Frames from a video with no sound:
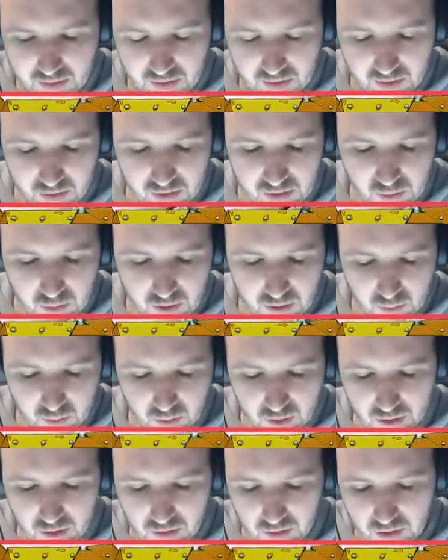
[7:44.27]
I went
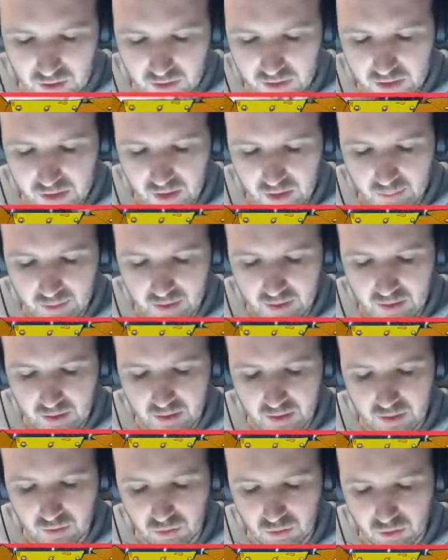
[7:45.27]
with like stippling
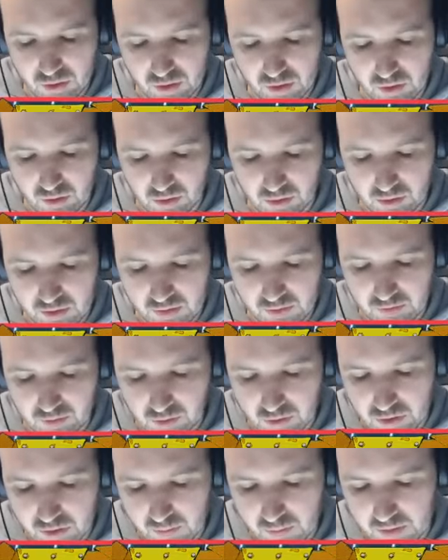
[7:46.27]
on the rust colors
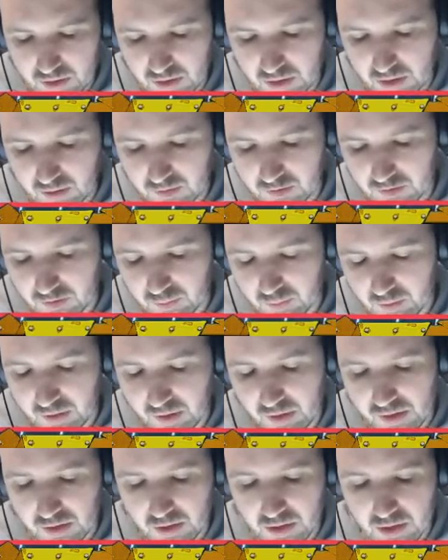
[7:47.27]
first myself
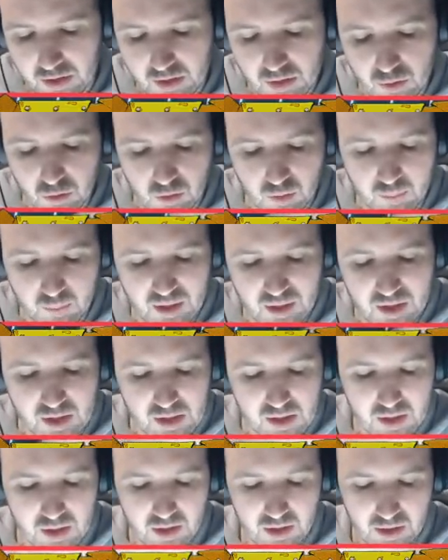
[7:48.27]
because I knew it would be
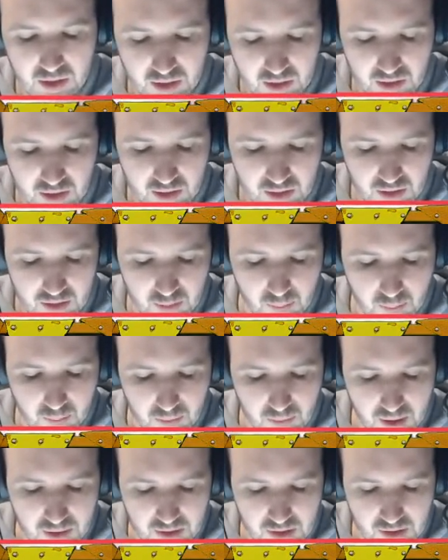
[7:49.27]
the
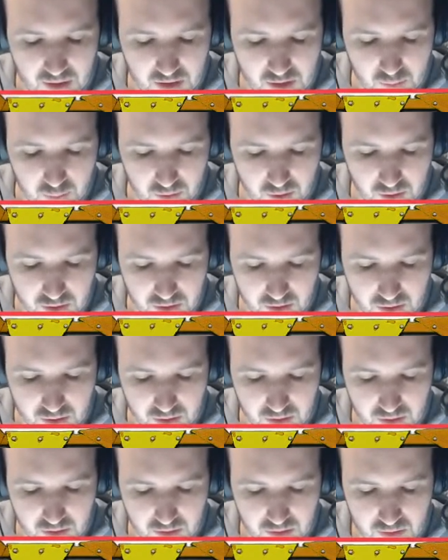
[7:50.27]
messiest
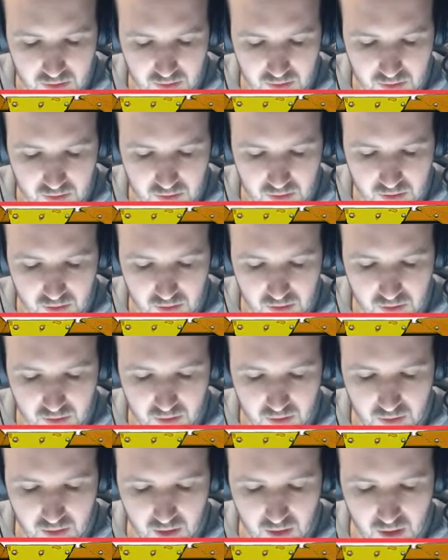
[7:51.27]
process,
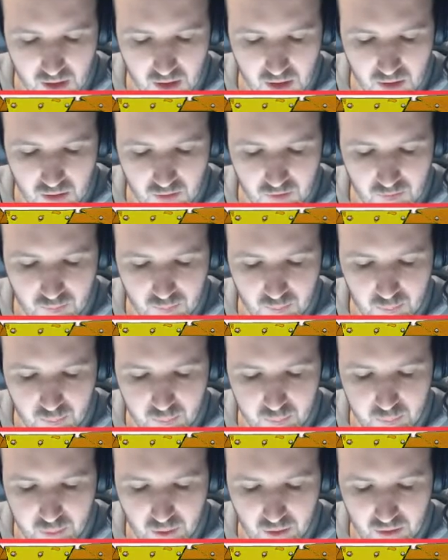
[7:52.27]
and then I
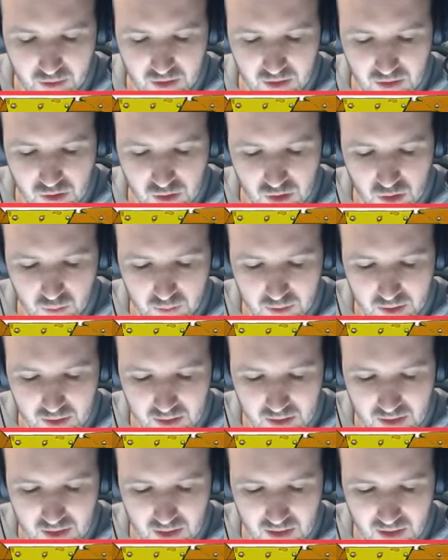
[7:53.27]
blocked in some of the
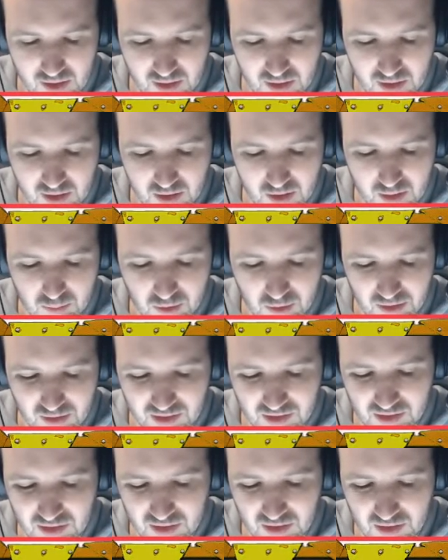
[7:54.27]
skin, and then I'm like,
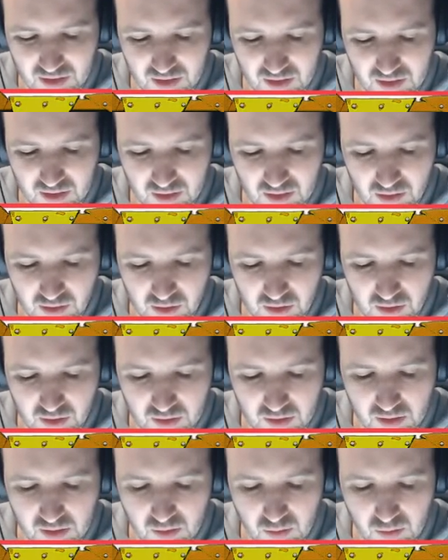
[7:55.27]
I think
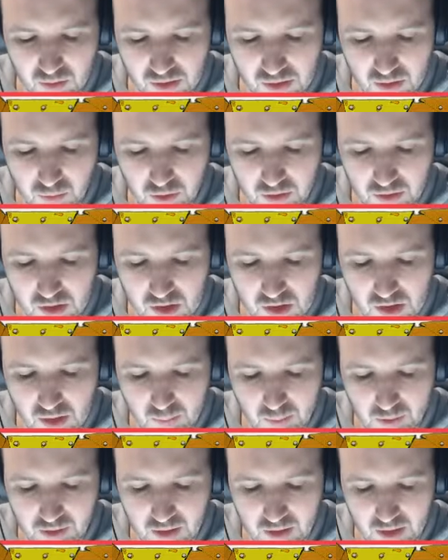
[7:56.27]
because I want to
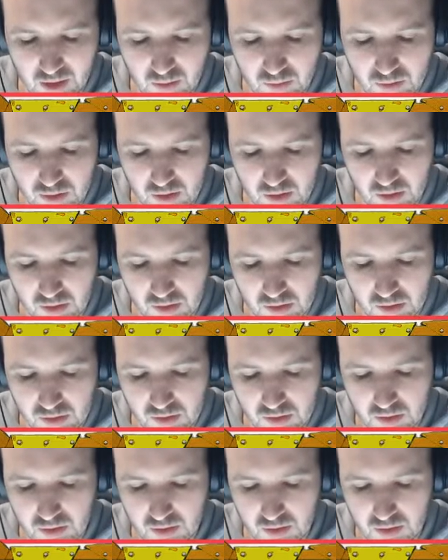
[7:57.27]
stipple the yellows on because